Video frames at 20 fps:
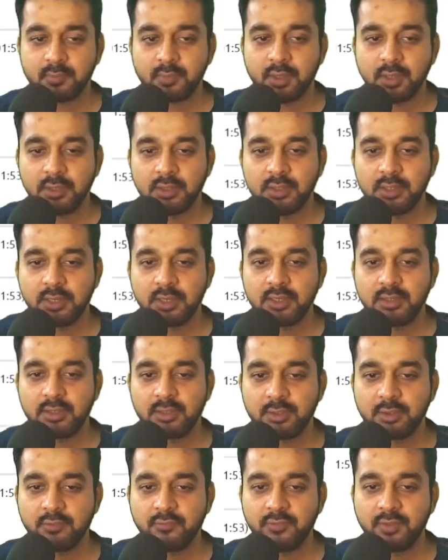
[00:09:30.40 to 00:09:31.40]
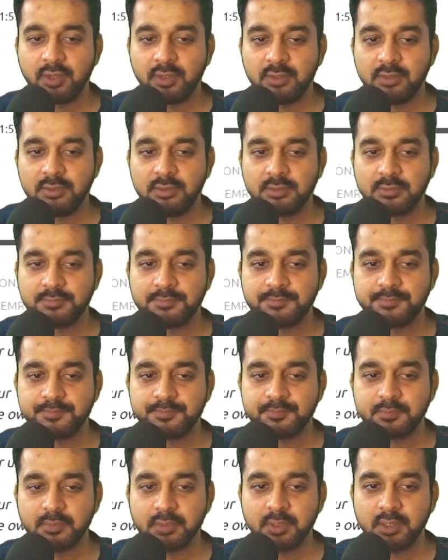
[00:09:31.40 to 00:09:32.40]
the next set of errors.
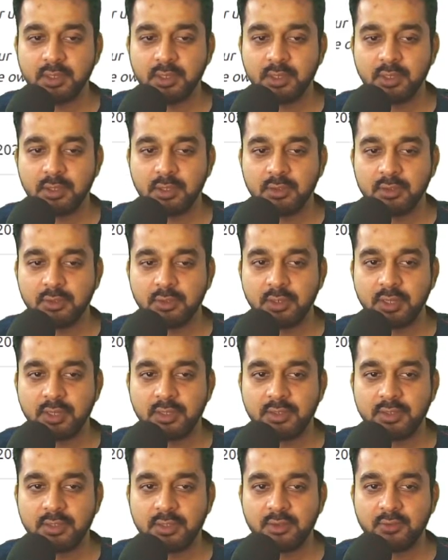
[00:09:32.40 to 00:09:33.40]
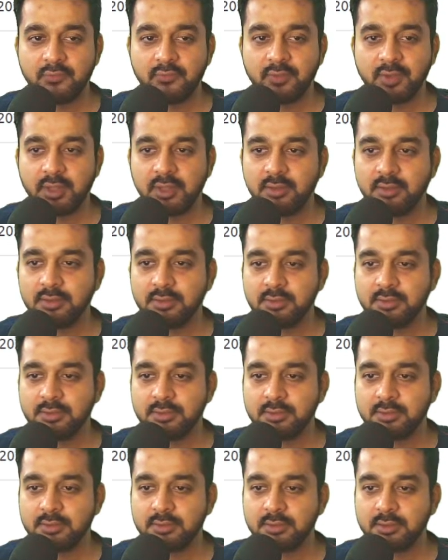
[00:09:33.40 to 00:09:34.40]
So next set of
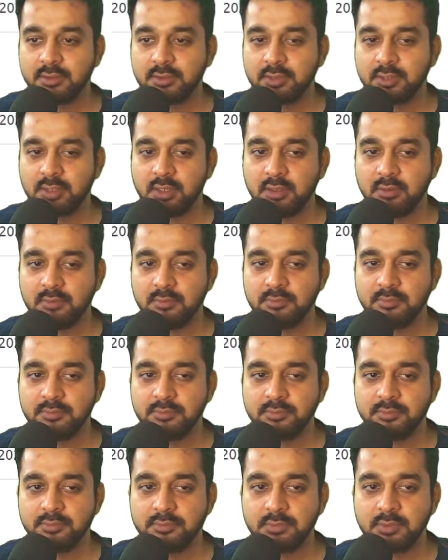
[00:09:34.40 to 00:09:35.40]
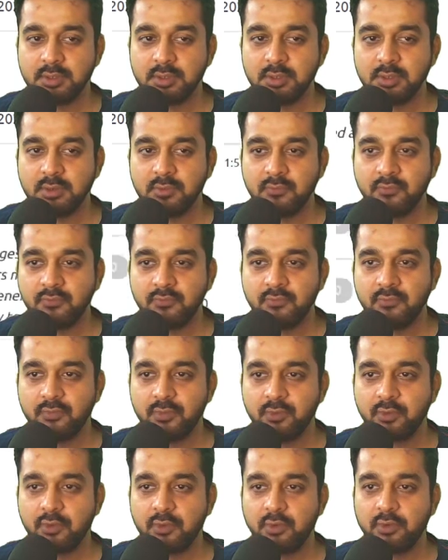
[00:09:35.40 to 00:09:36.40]
errors come
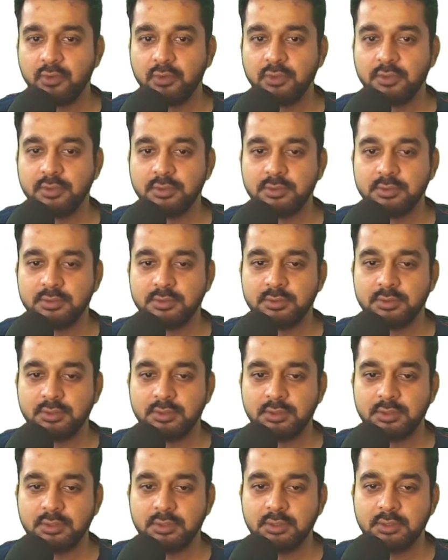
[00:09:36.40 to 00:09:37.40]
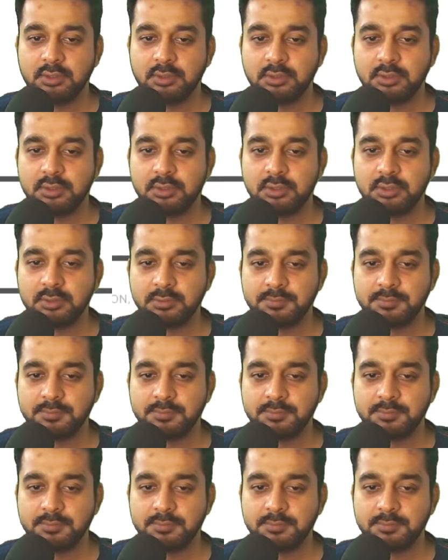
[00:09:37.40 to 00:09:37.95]
for the